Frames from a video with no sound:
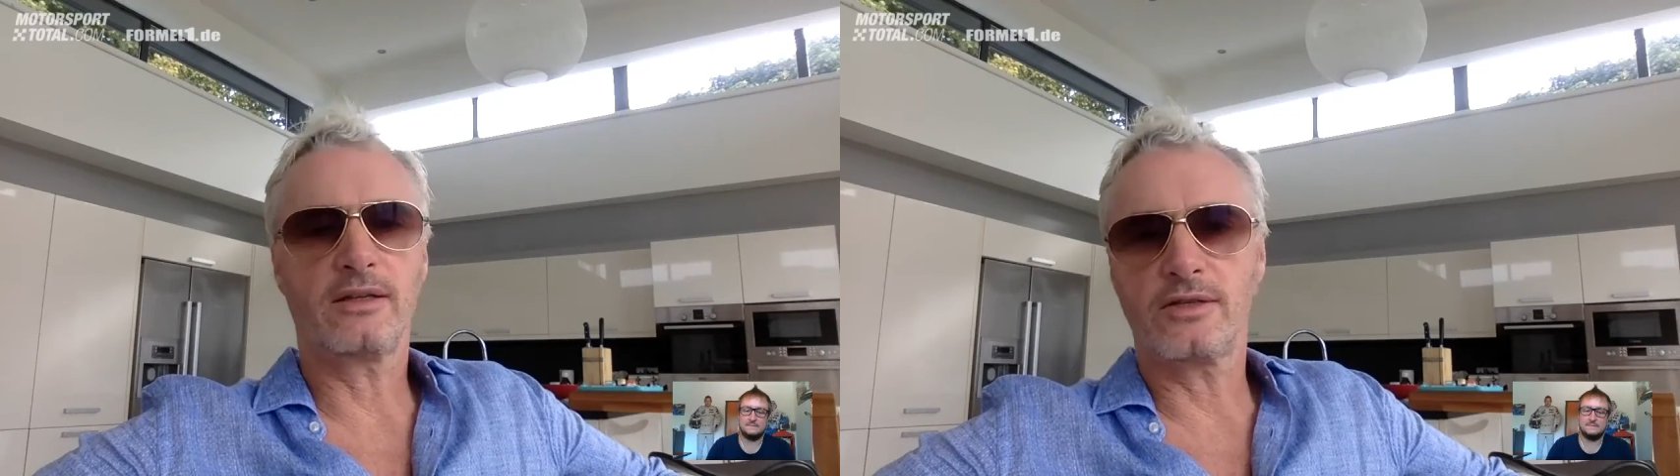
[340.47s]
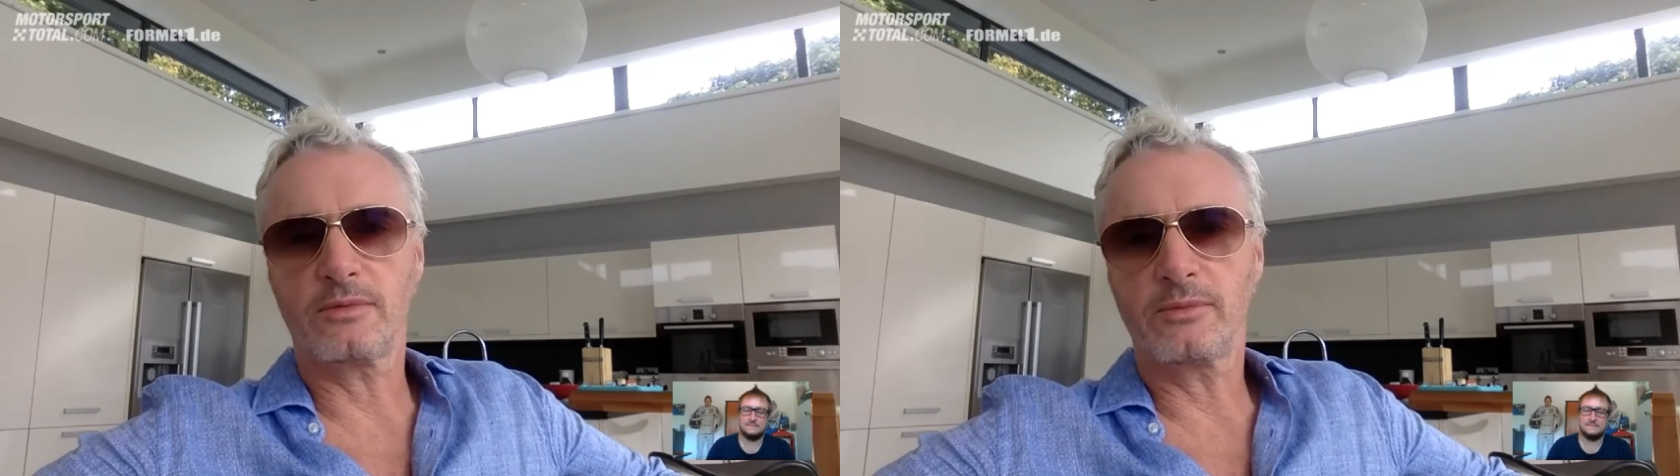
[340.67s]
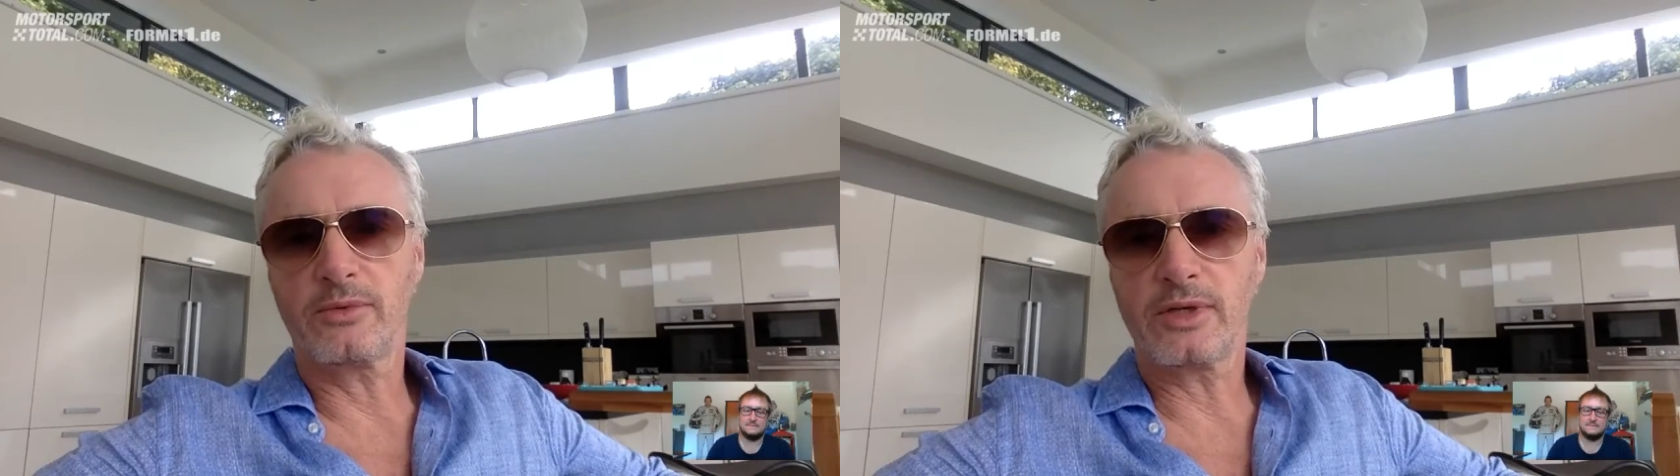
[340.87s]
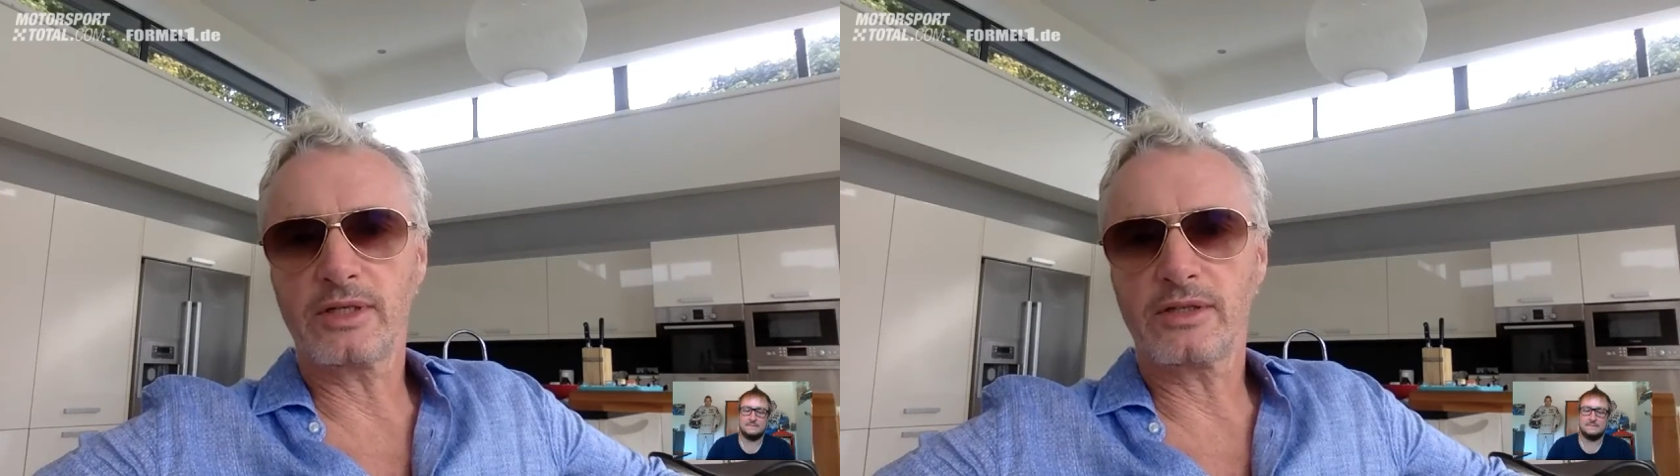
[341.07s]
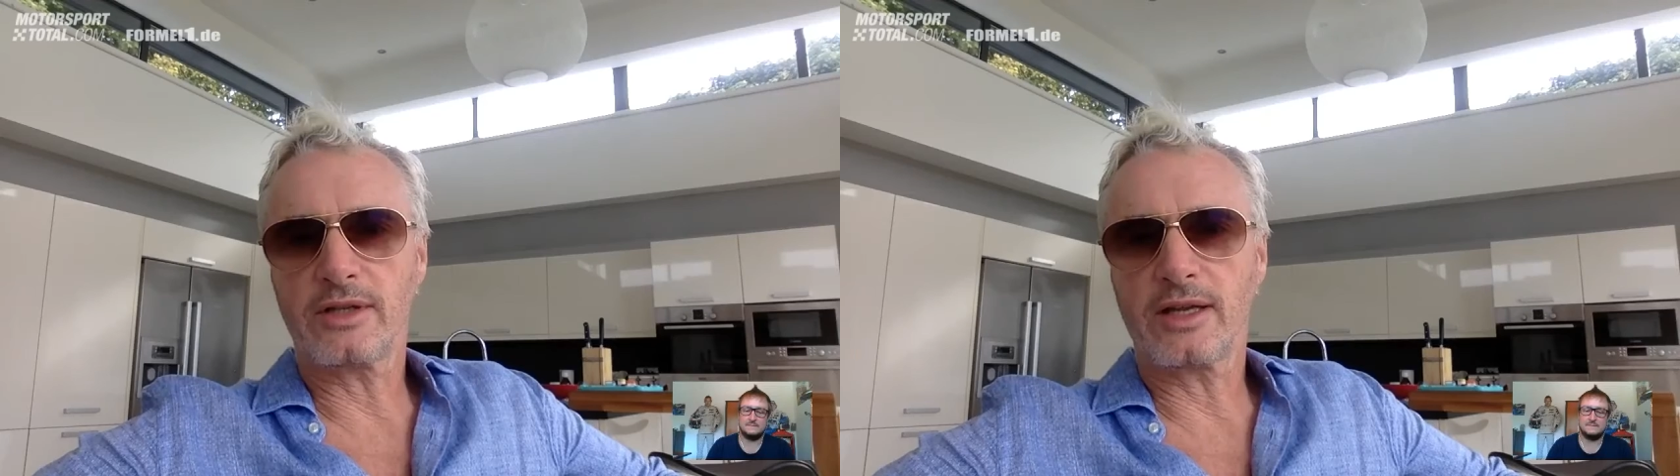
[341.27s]
the Super Bowl
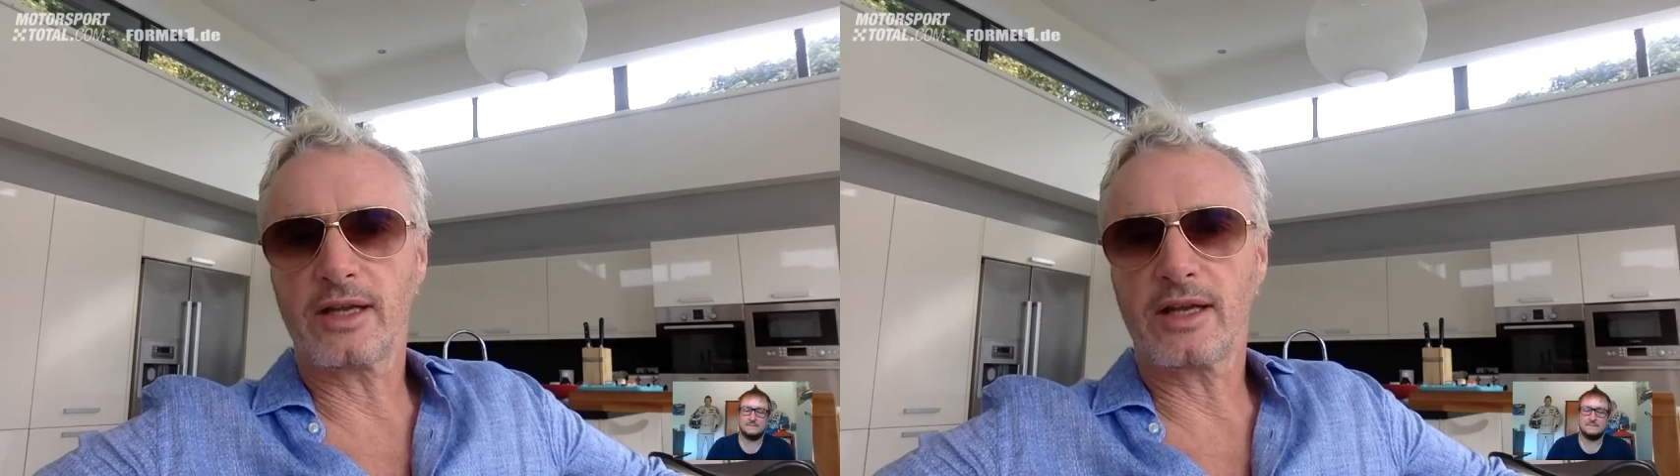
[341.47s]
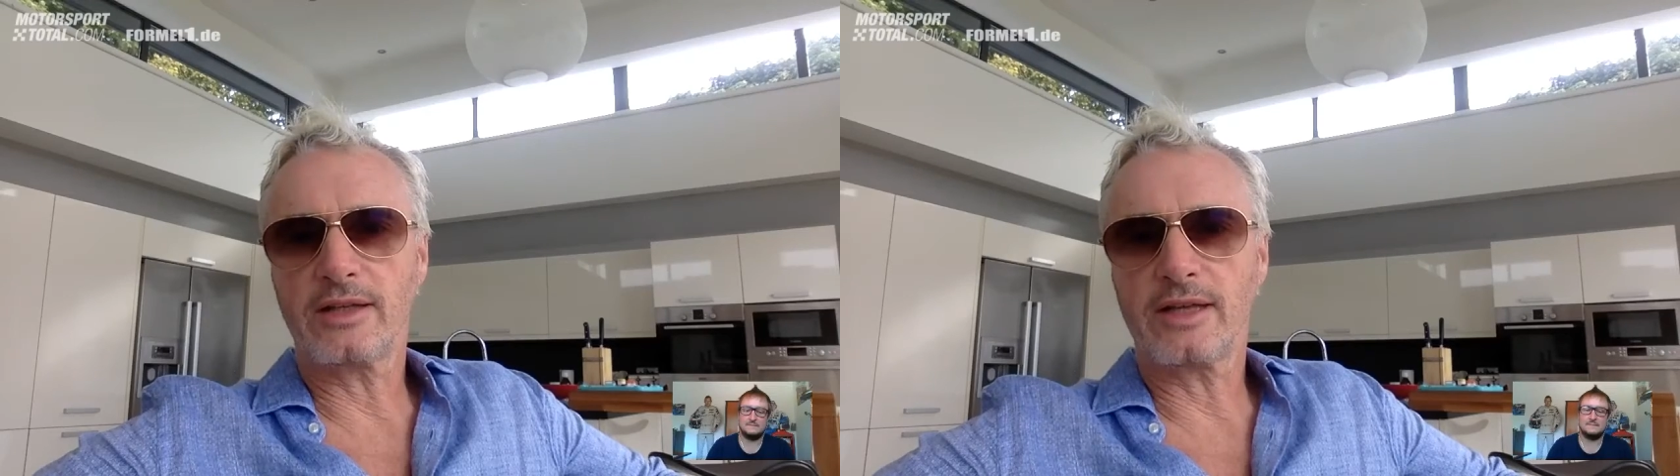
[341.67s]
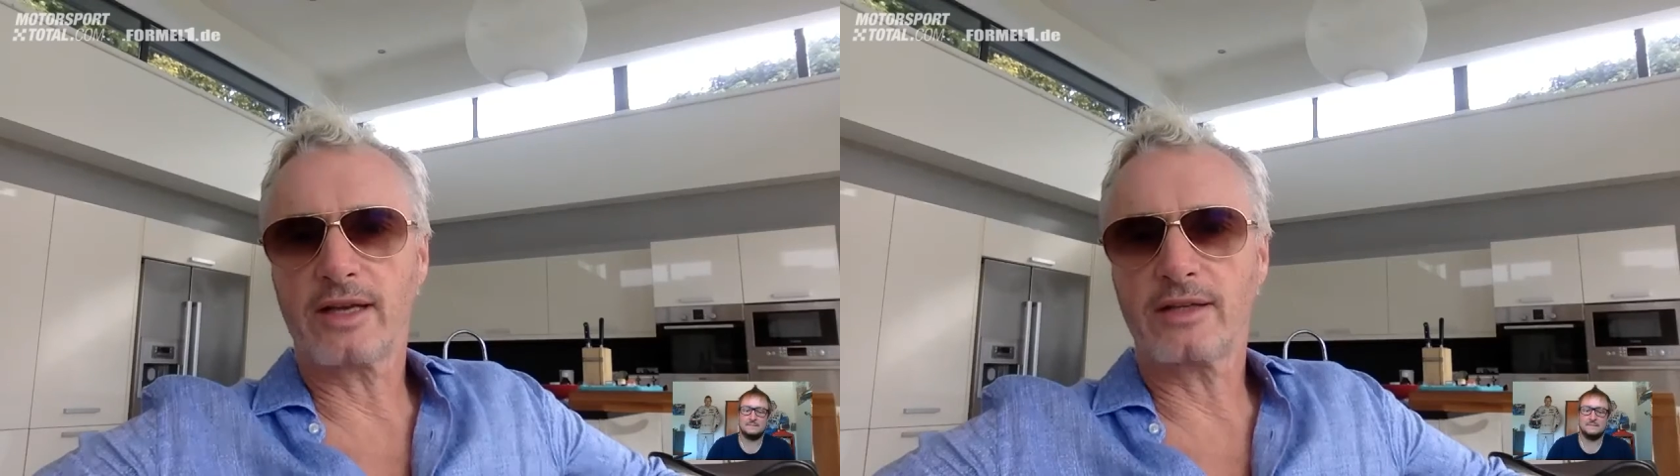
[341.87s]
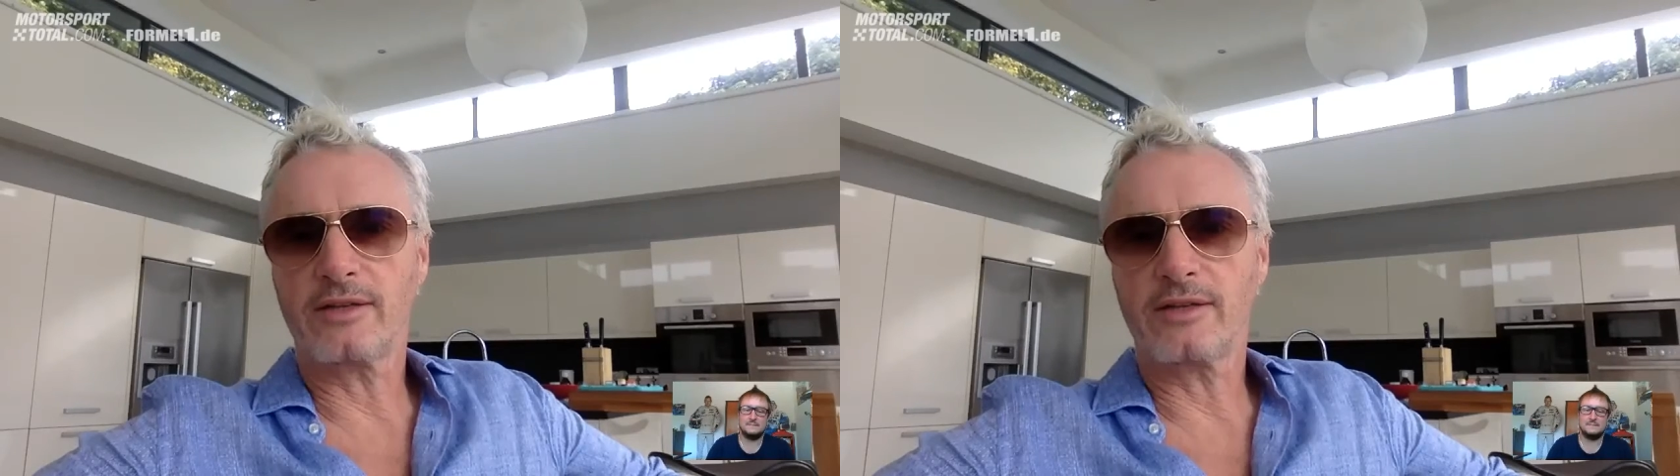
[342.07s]
easier than get a ticket to